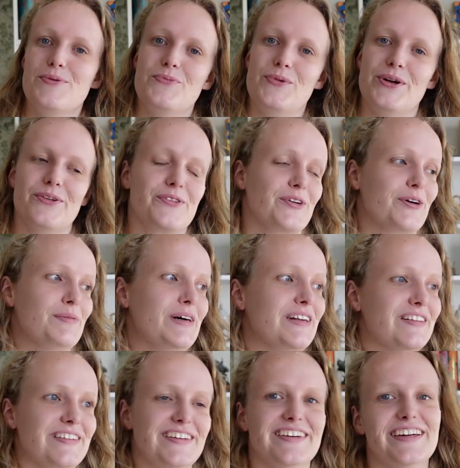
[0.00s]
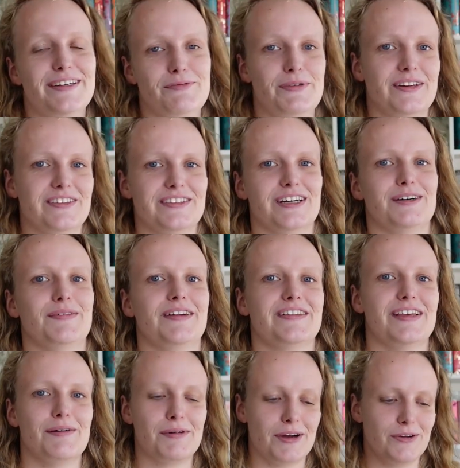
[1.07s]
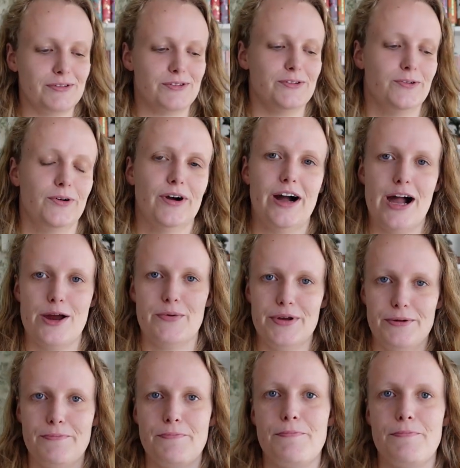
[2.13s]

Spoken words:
we don't talk about it. Okay, we don't talk about it. I'm going to iron.